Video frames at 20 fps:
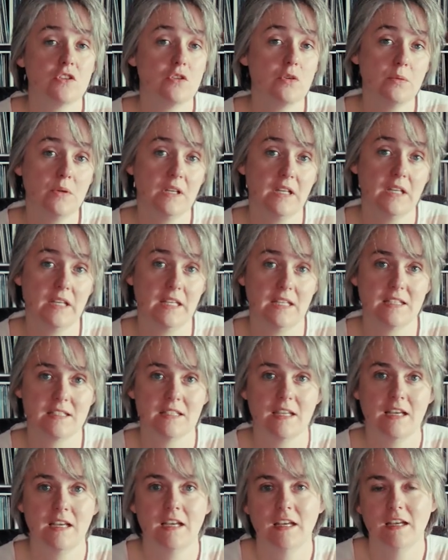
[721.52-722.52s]
to
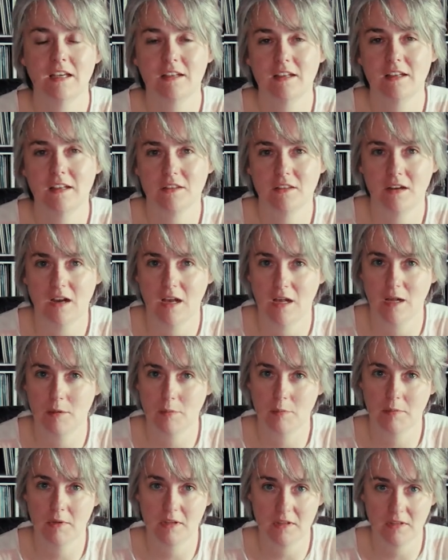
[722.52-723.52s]
release another
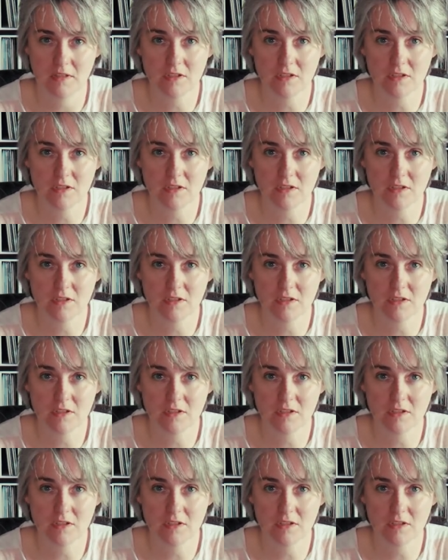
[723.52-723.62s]
album, and